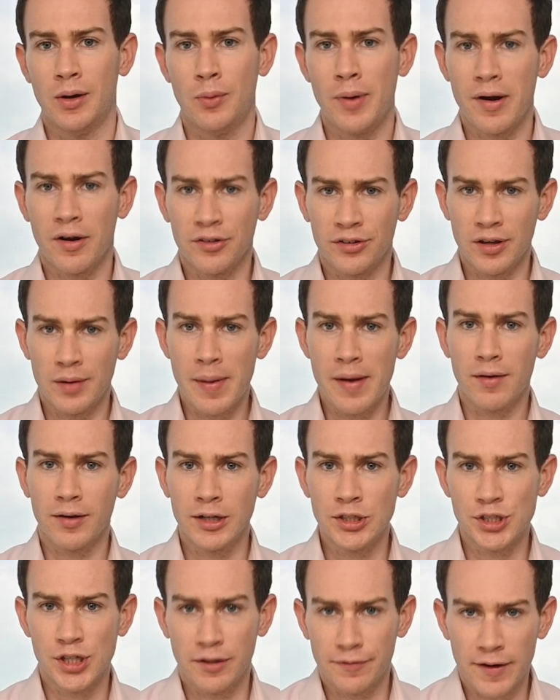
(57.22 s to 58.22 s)
Whereas the
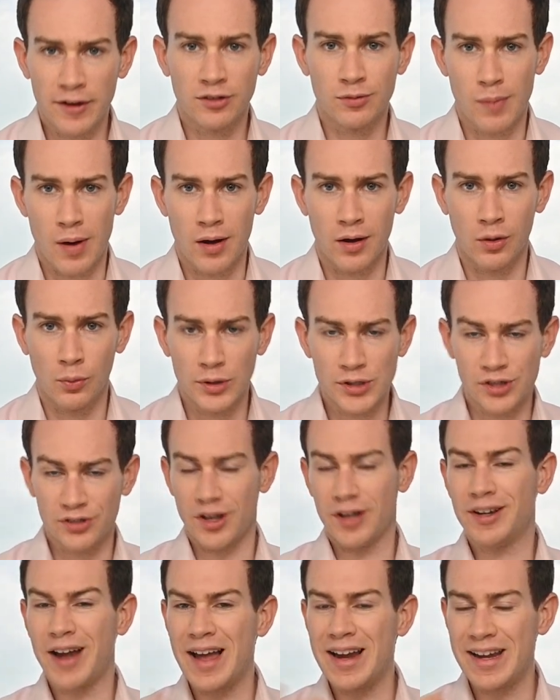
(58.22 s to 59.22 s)
American GFS model, which
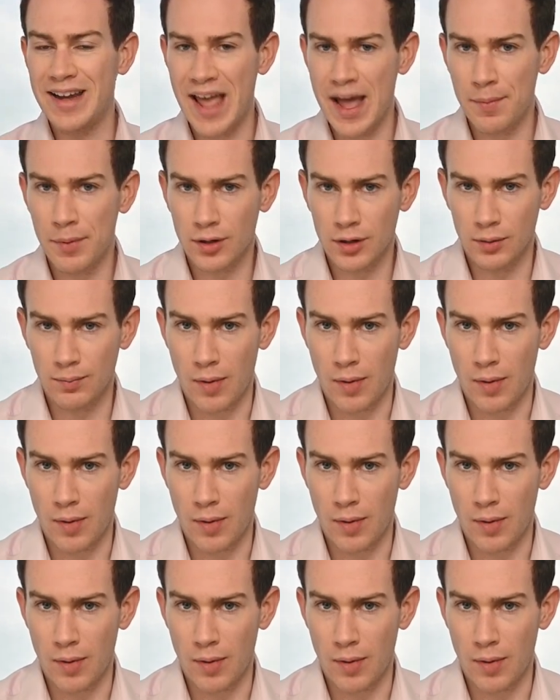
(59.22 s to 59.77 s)
is a dynamical